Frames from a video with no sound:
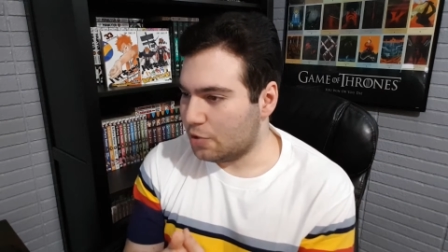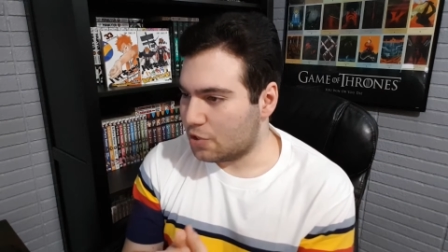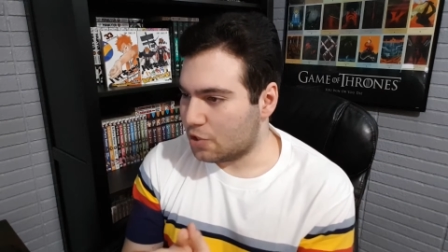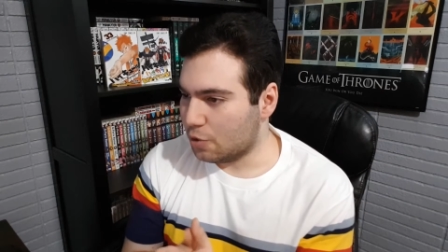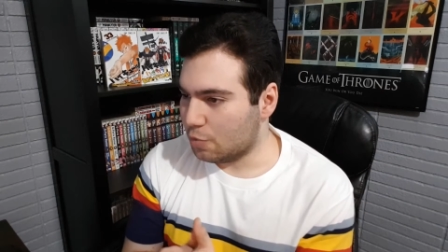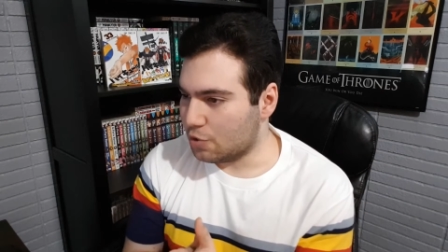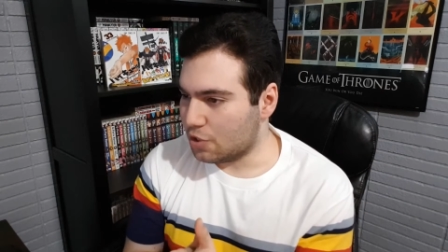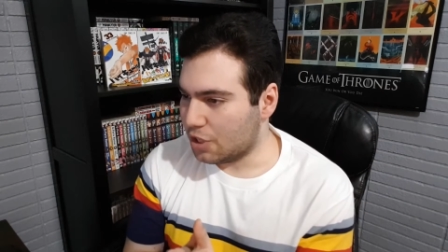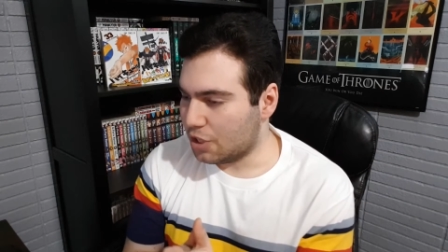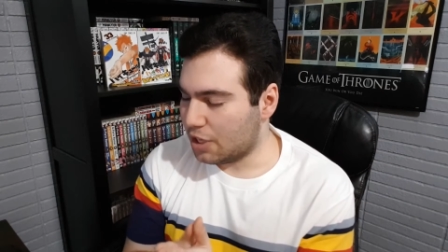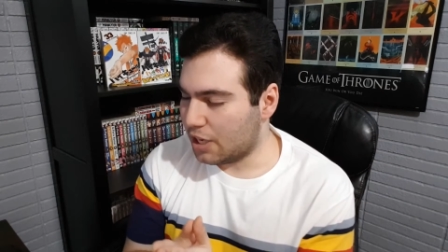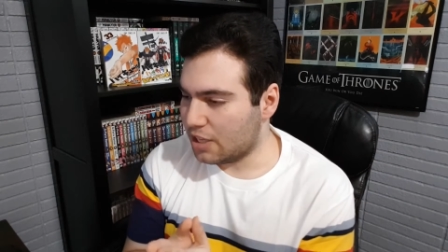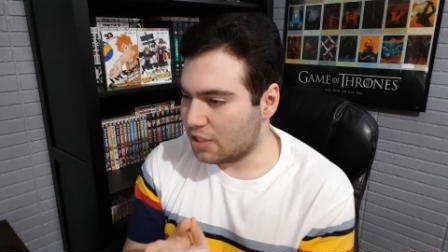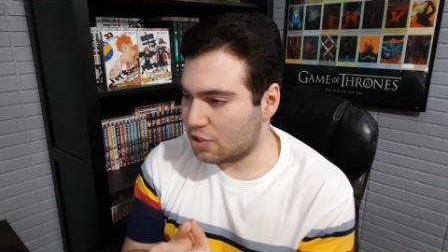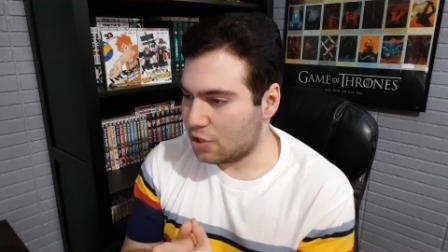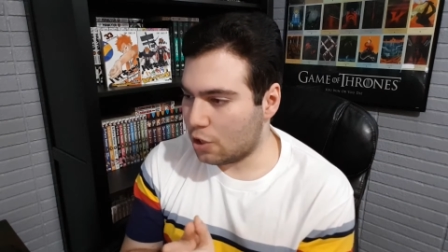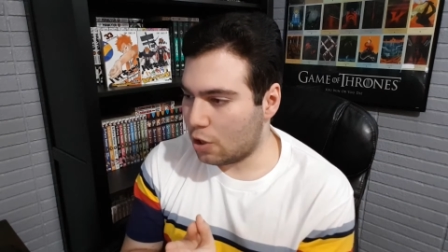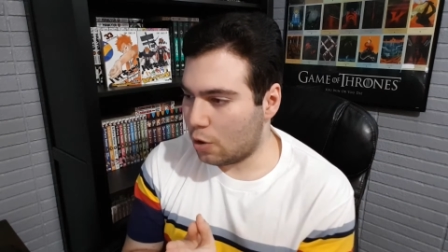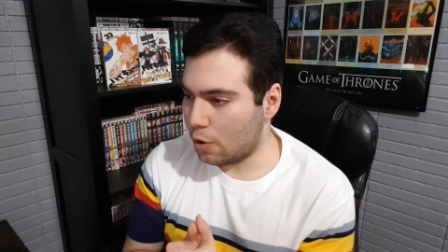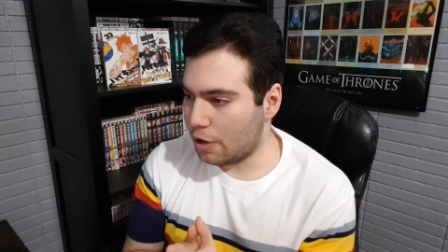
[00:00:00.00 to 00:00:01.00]
so I'm just letting you guys
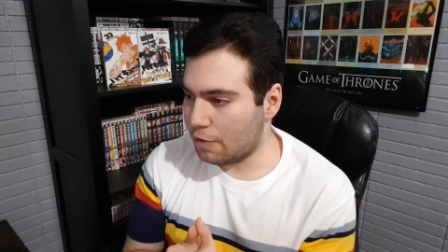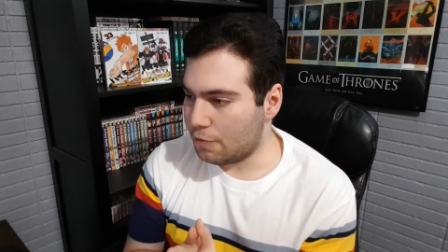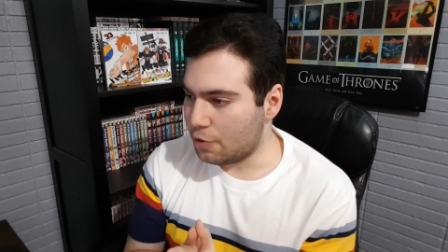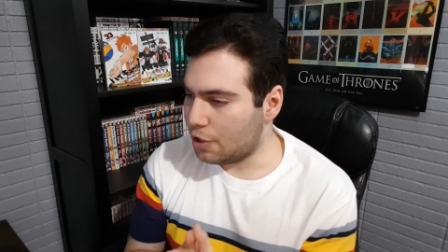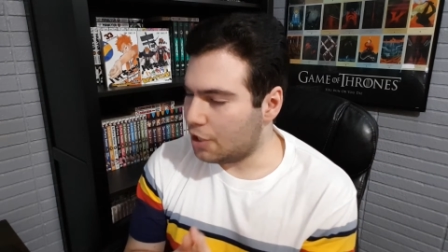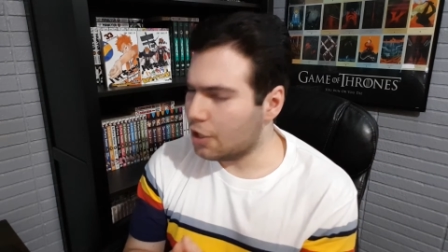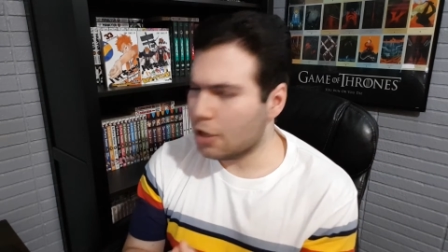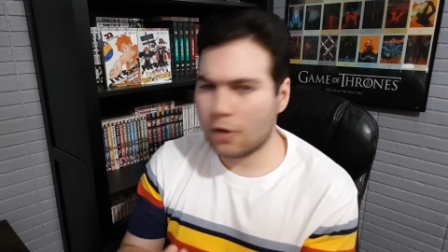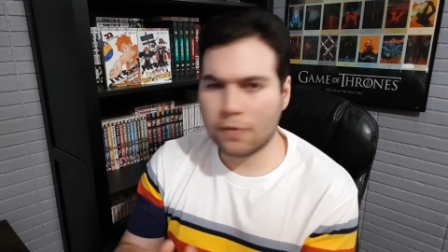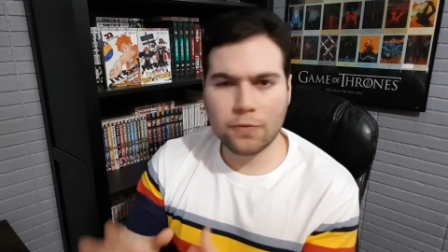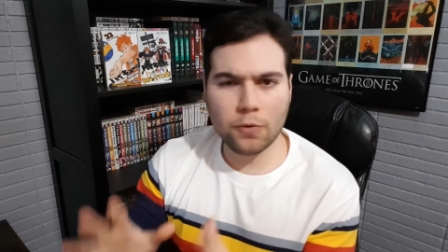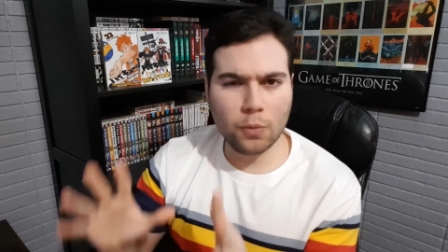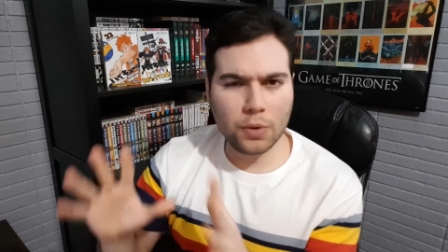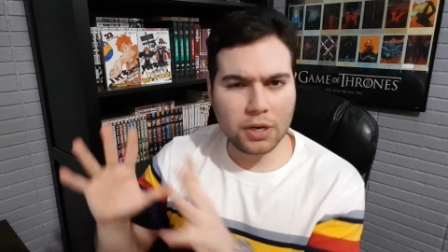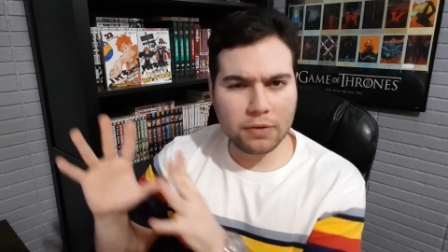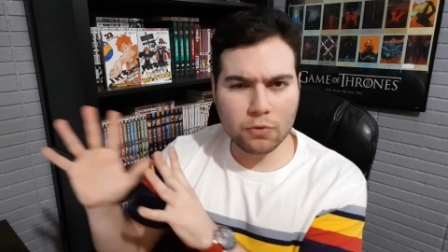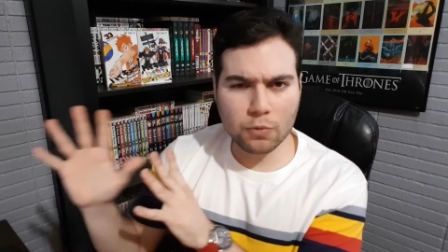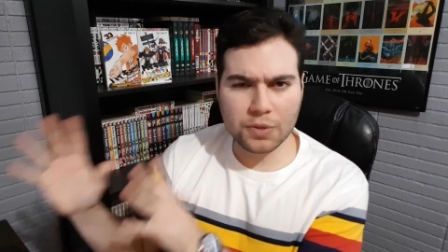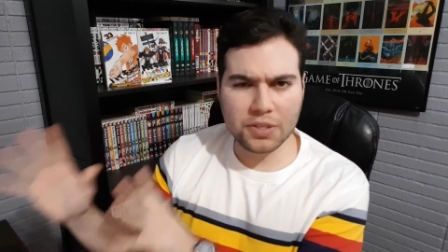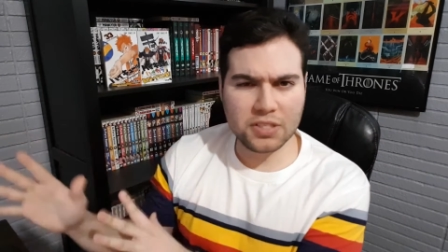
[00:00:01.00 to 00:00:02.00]
know if you hear for
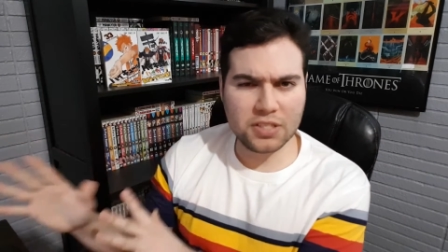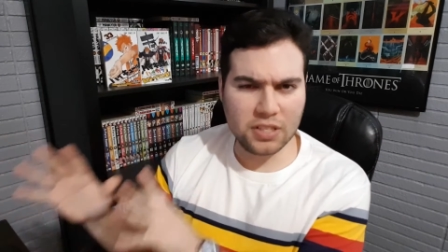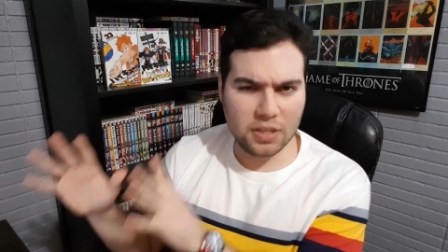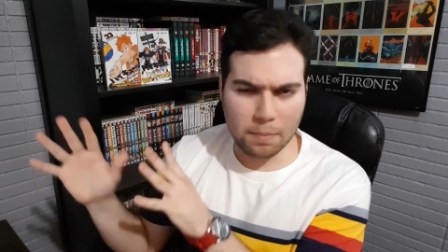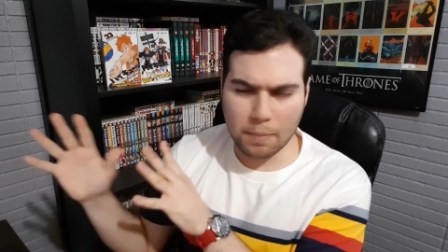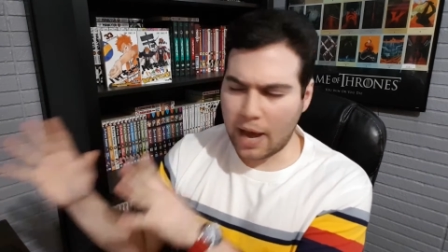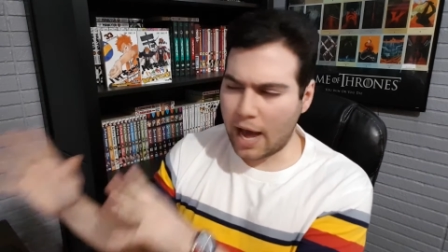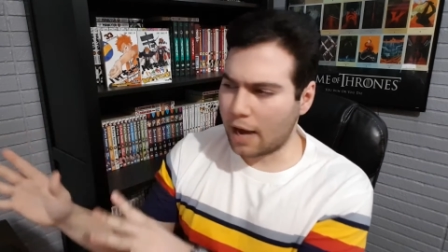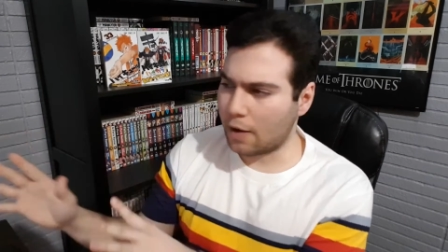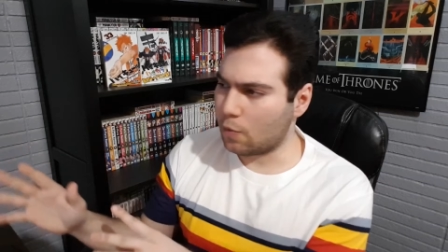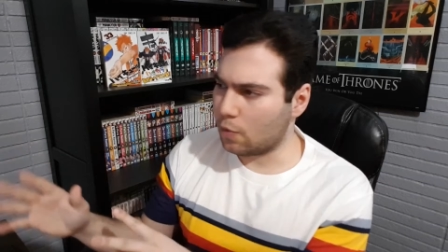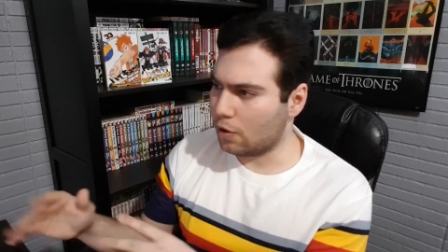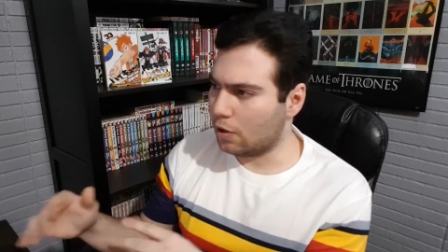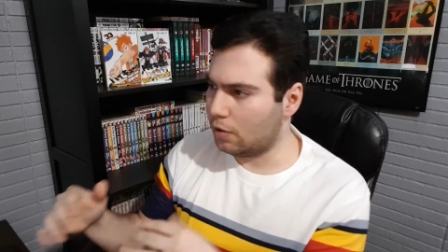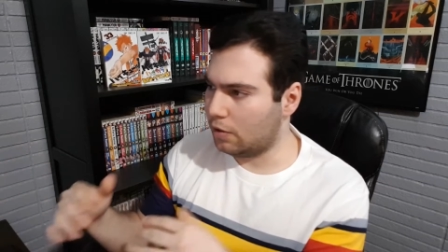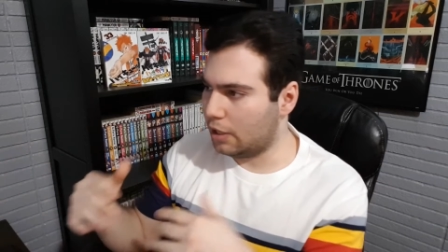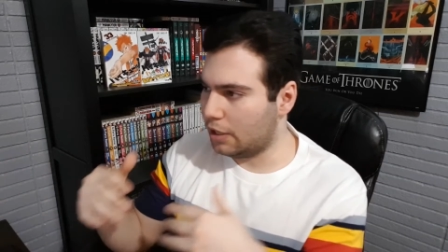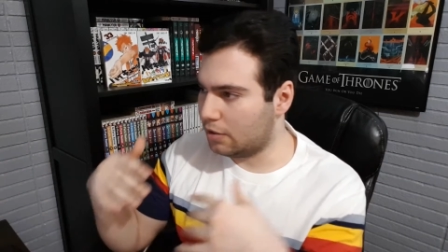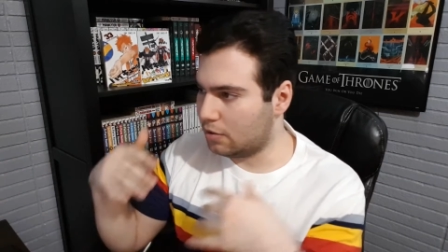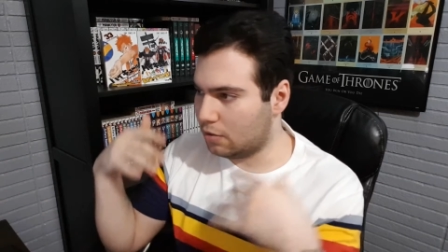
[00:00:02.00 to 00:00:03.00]
whatever reason the
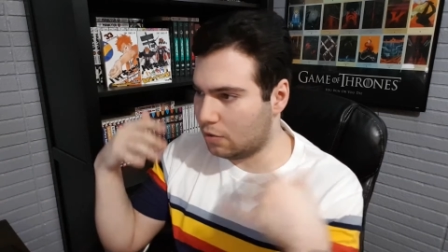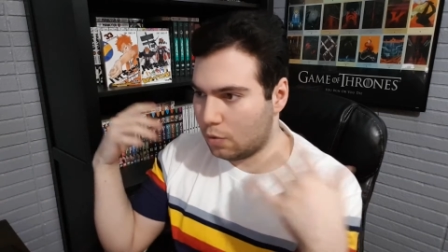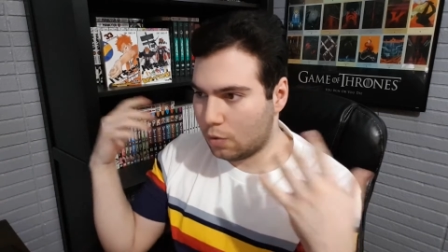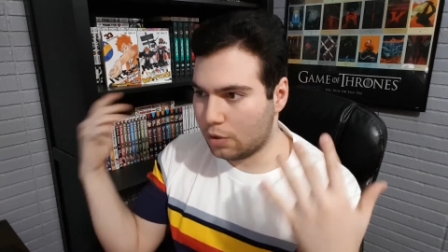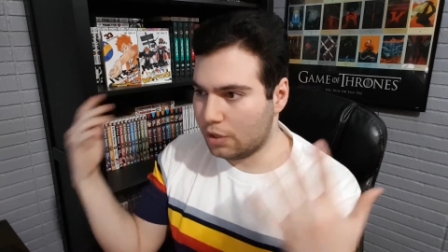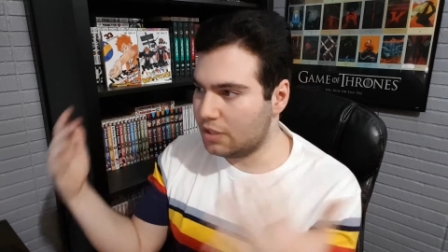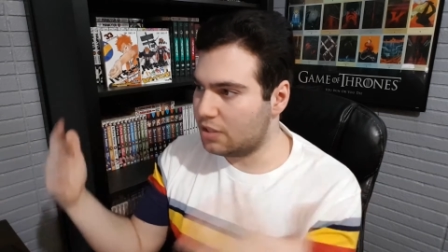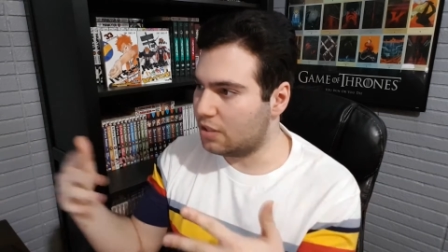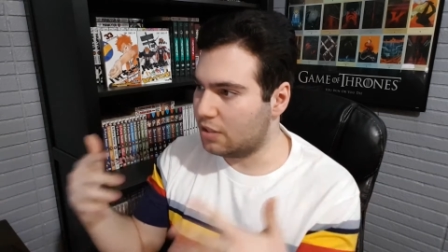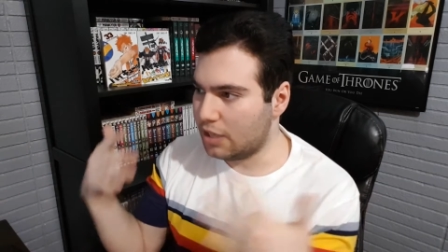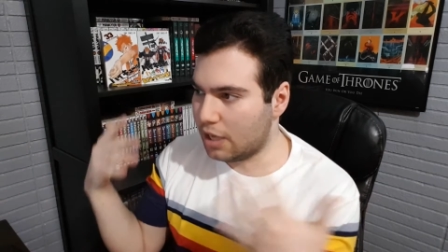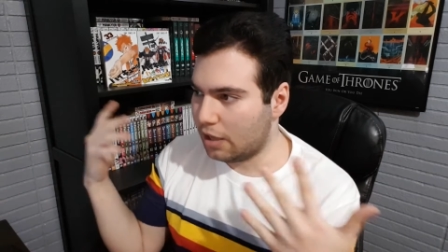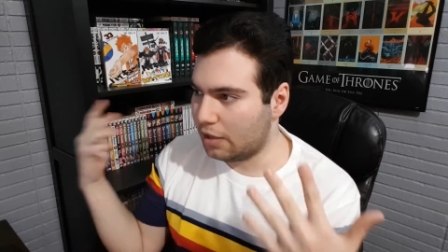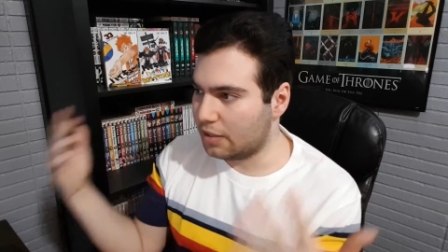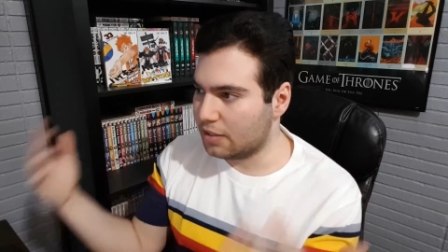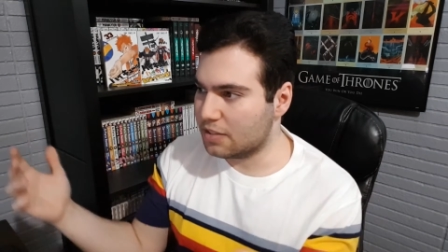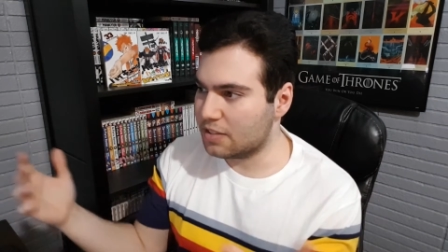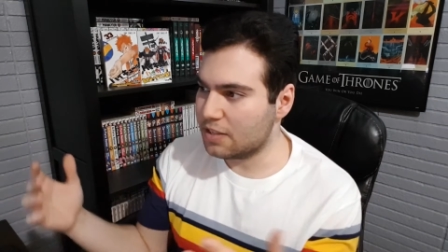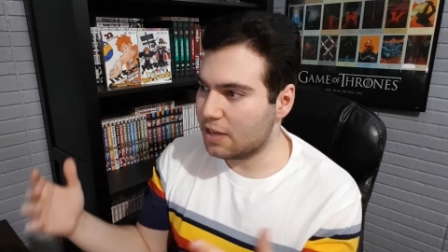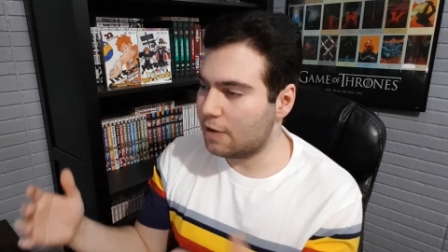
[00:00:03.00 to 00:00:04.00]
background like noise and yelling
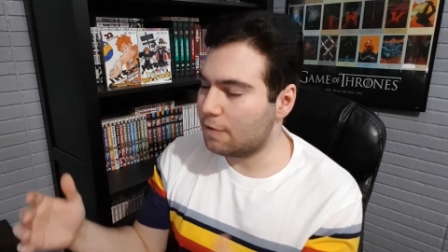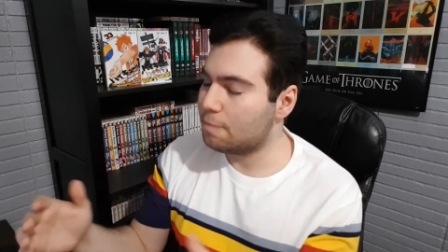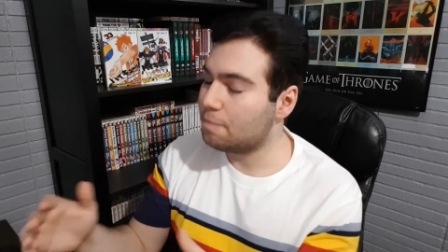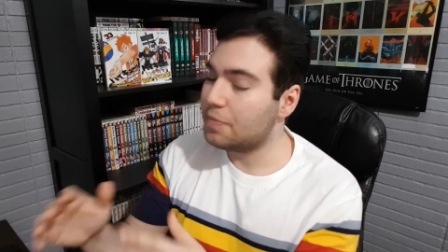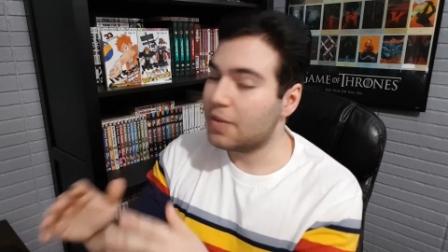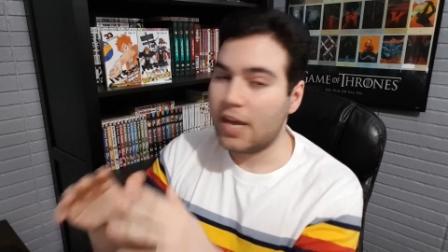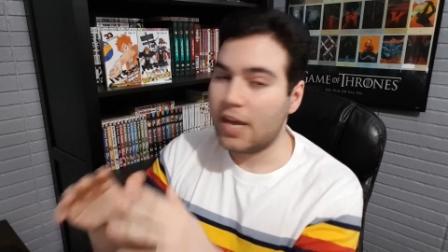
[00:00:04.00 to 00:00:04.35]
and stuff,